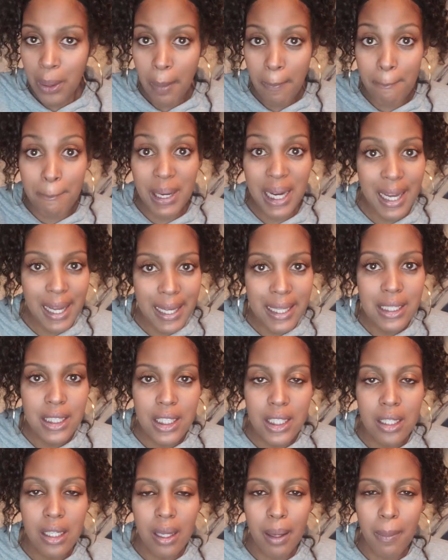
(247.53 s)
But,
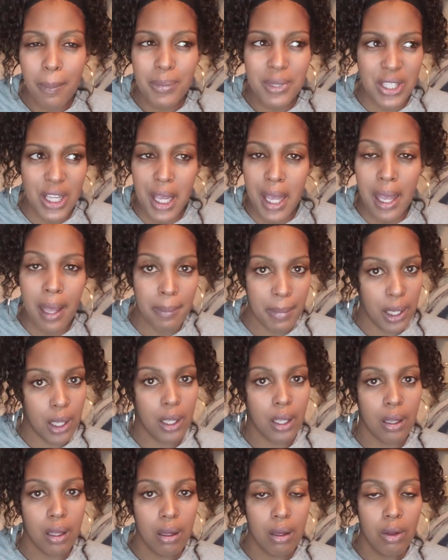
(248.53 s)

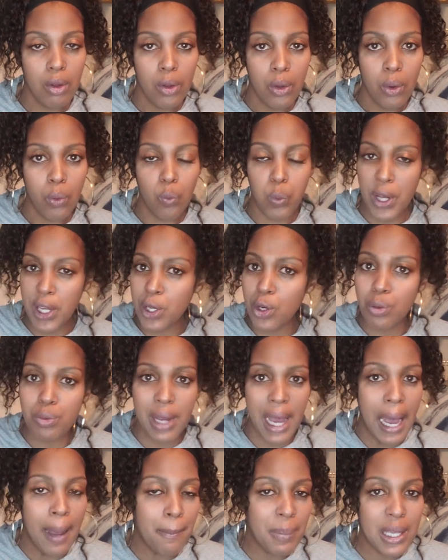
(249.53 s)
Tammy, we do
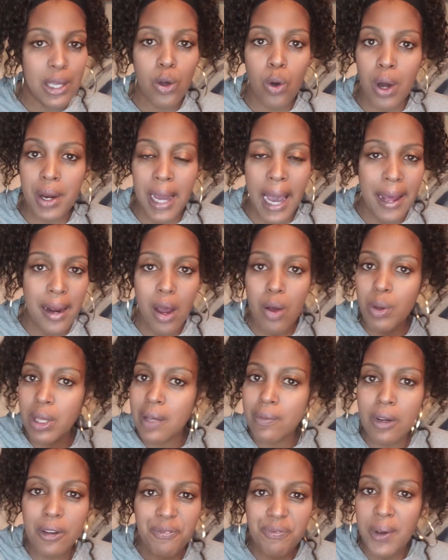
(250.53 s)
not be going... I don't
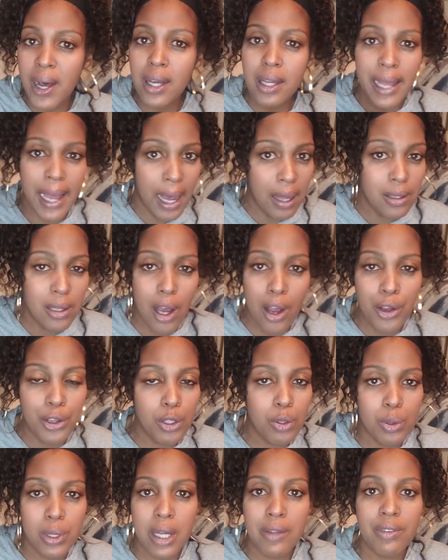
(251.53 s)
give a fuck how long
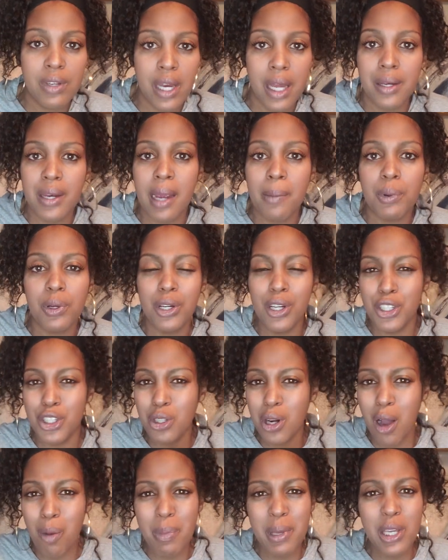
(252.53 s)
you lived in that neighborhood. You
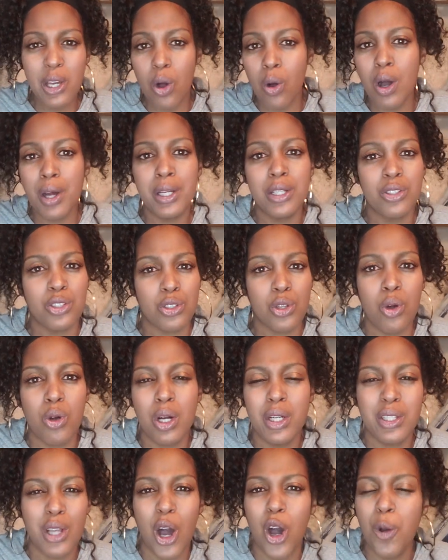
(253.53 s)
don't be going in
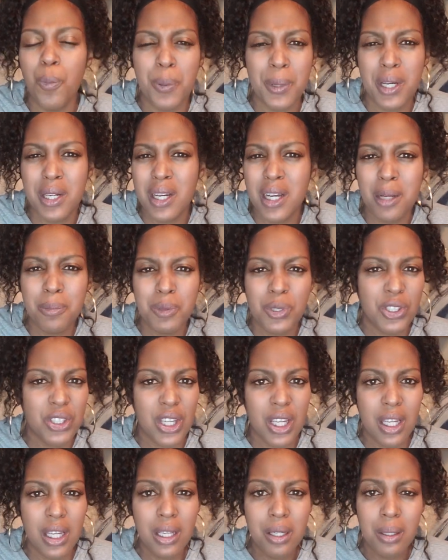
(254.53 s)
stores opening up
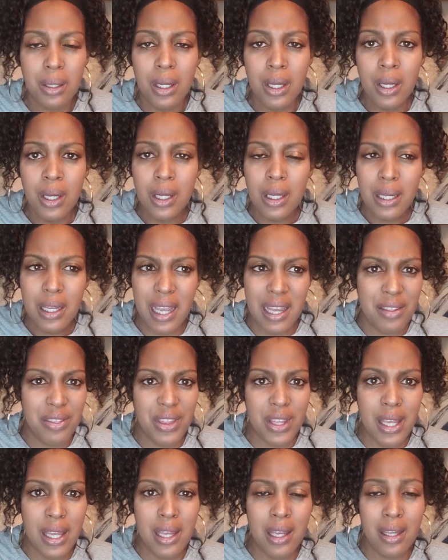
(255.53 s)
shit. And
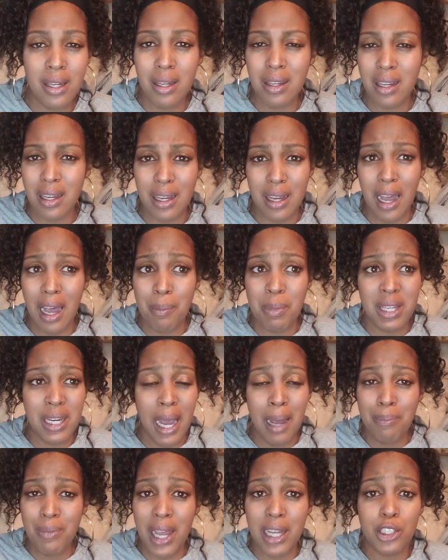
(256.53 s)
then, I mean,
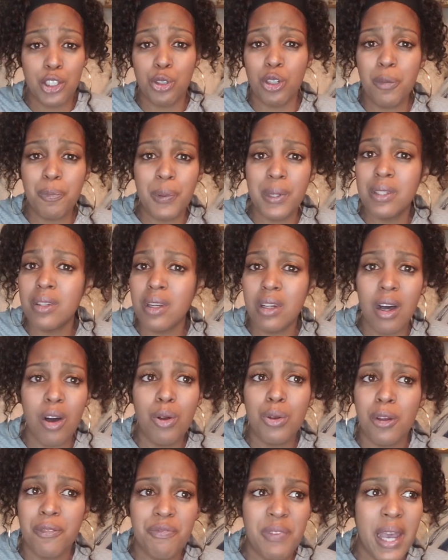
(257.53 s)
I'm not tripping
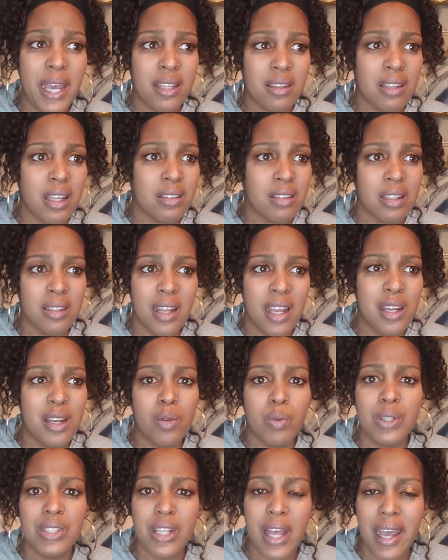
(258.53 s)
on the fact that the lady
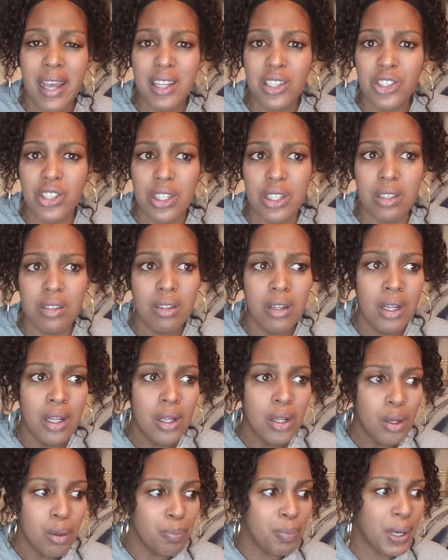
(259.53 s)
was Asian,
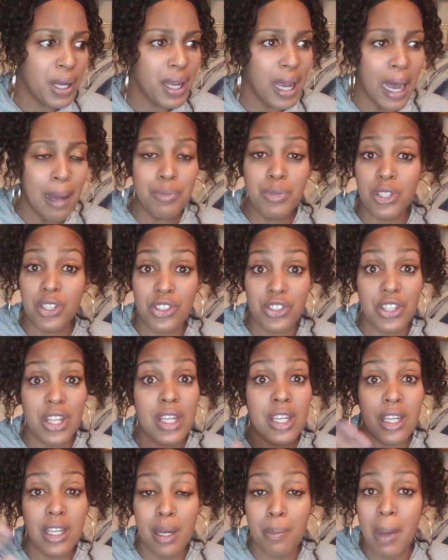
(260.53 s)
but I'm just
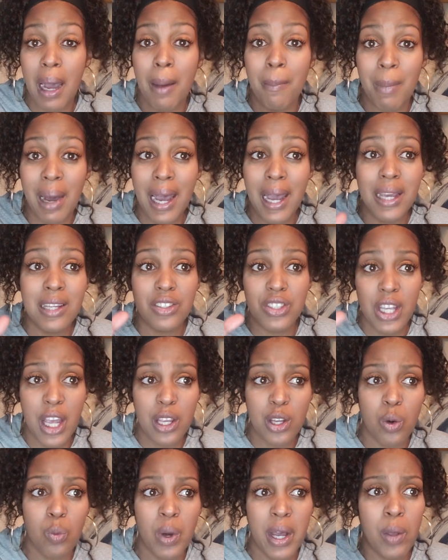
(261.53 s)
thinking in my mind,
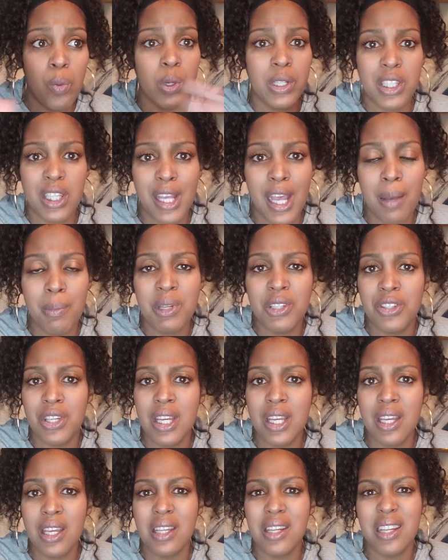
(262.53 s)
take away what Tammy
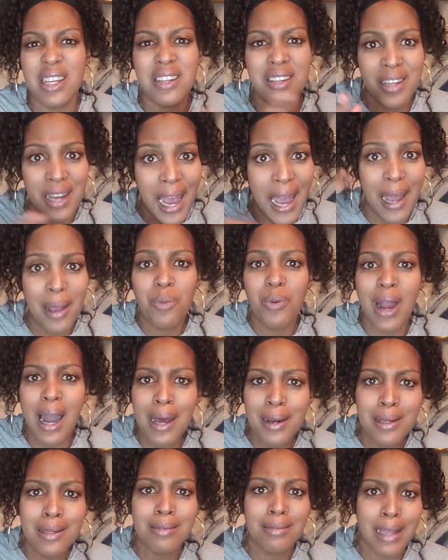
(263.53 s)
did. Isn't it
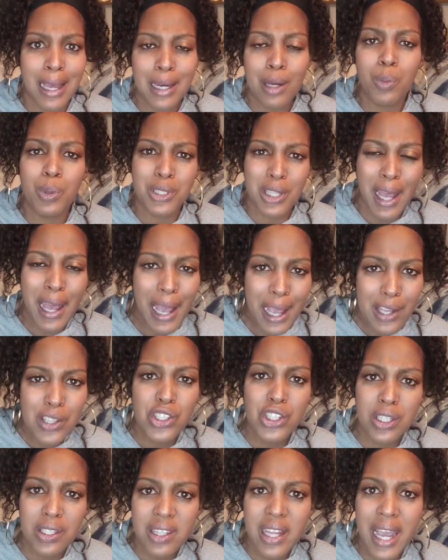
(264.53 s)
ironic that it was an
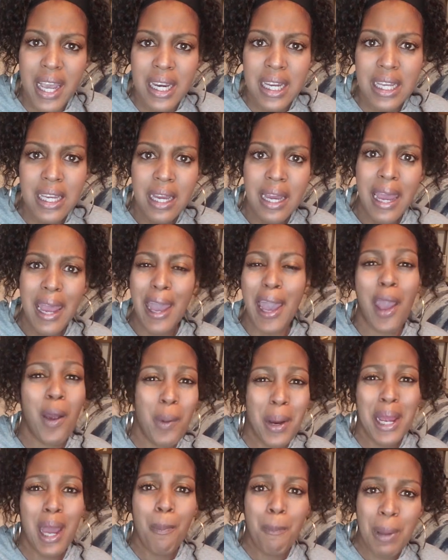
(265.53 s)
Asian lady,
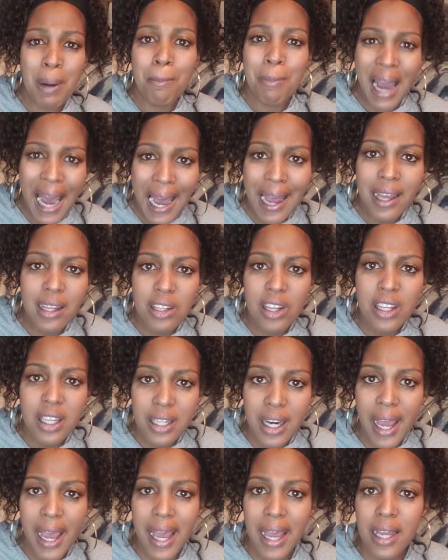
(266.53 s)
hurry up and buy
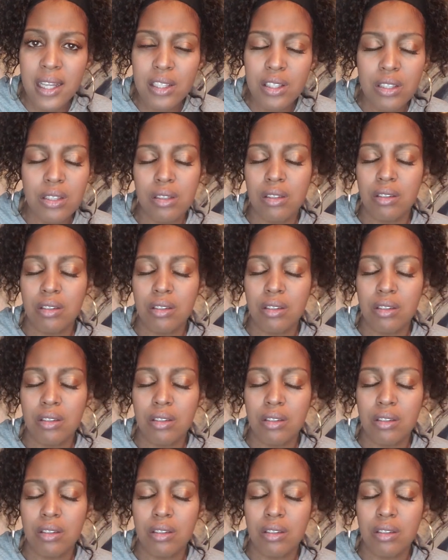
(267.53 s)
looking ass?